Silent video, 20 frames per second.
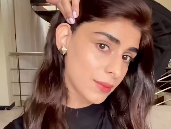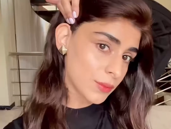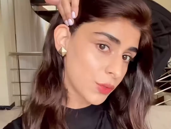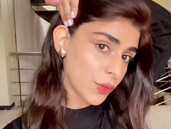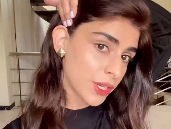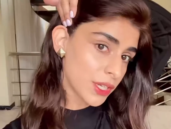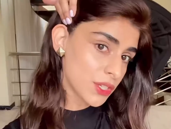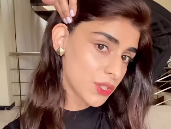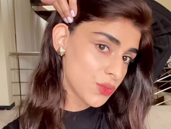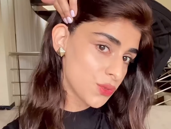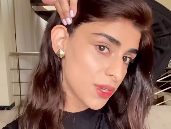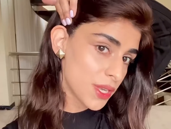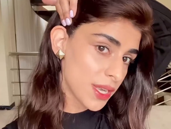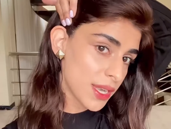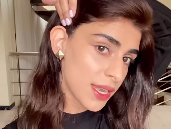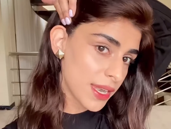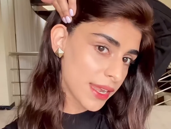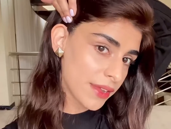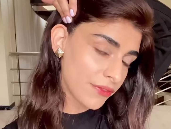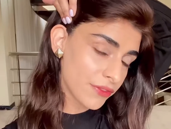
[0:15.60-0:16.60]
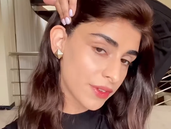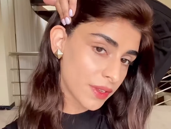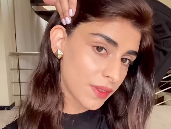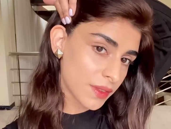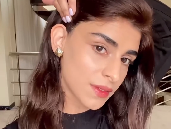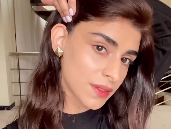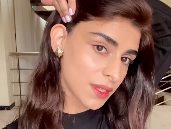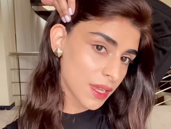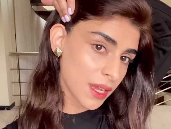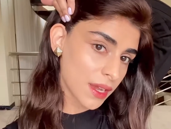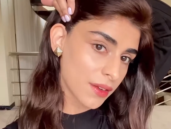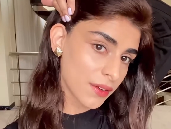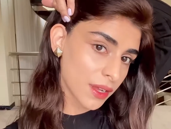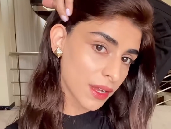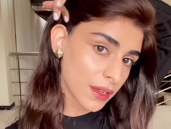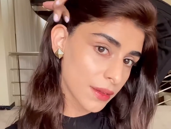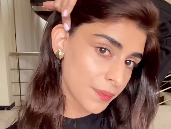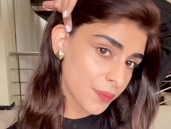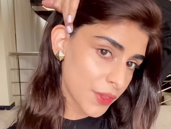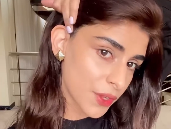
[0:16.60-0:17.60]
going to lift this
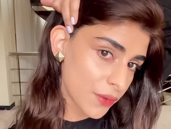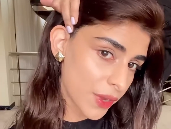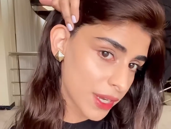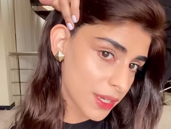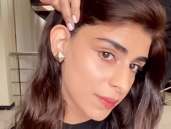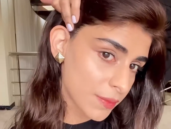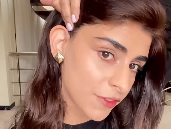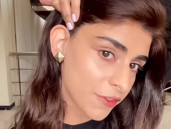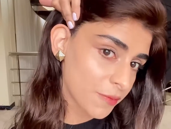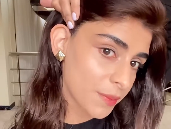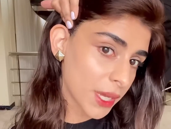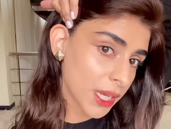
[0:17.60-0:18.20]
area right above my